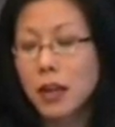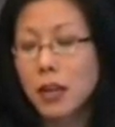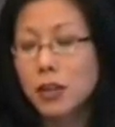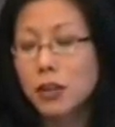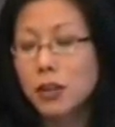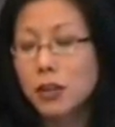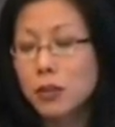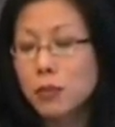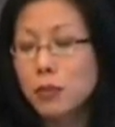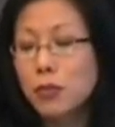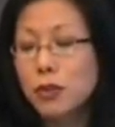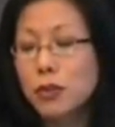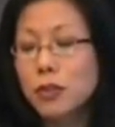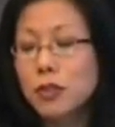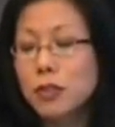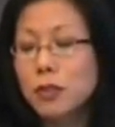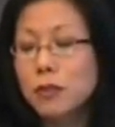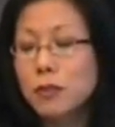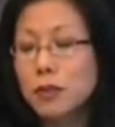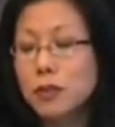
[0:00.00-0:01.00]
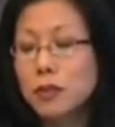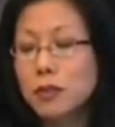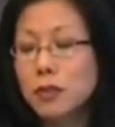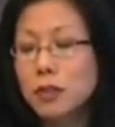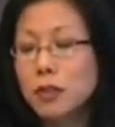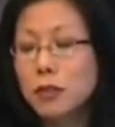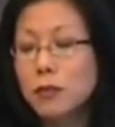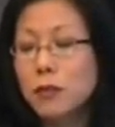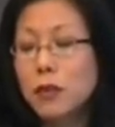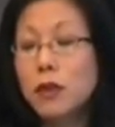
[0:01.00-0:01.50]
A good portion of
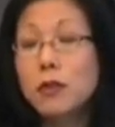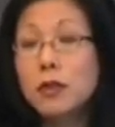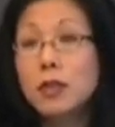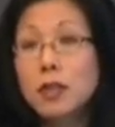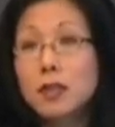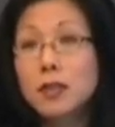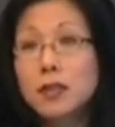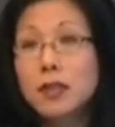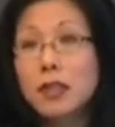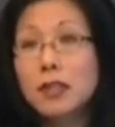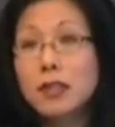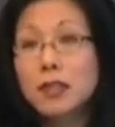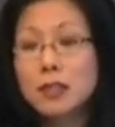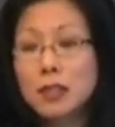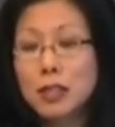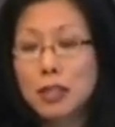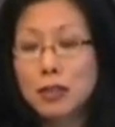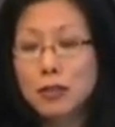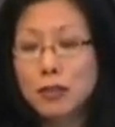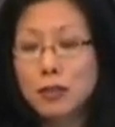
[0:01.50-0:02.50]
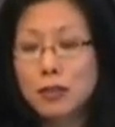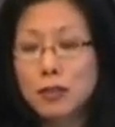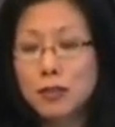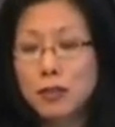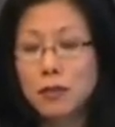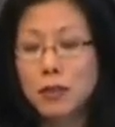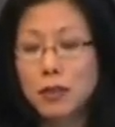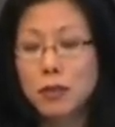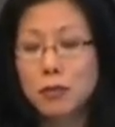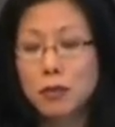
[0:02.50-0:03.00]
research focused on these
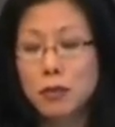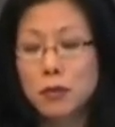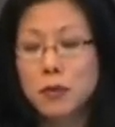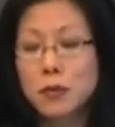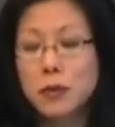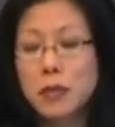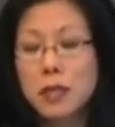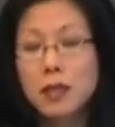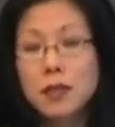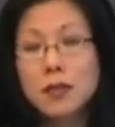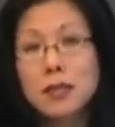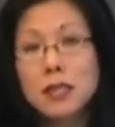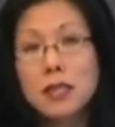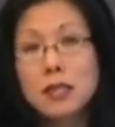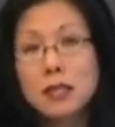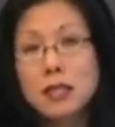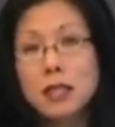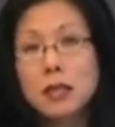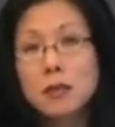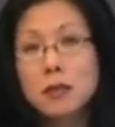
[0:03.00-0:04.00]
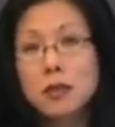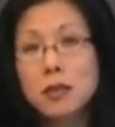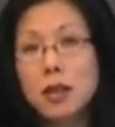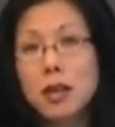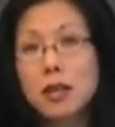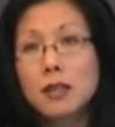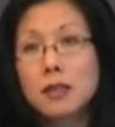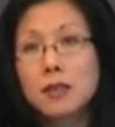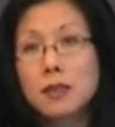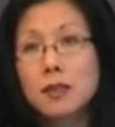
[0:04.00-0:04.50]
interest-driven groups because they seem to
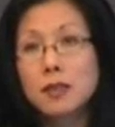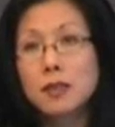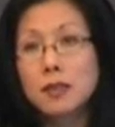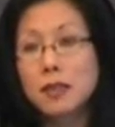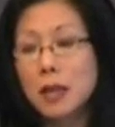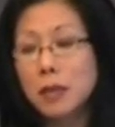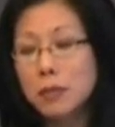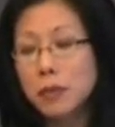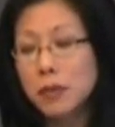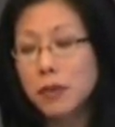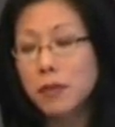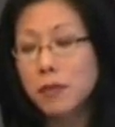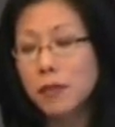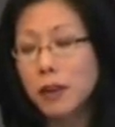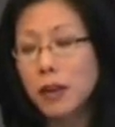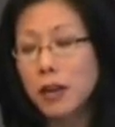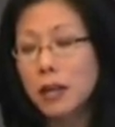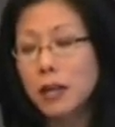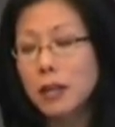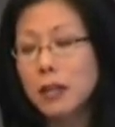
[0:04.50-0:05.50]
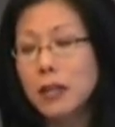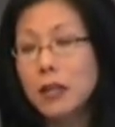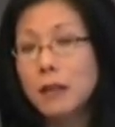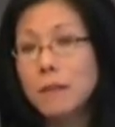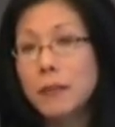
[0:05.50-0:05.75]
us to exemplify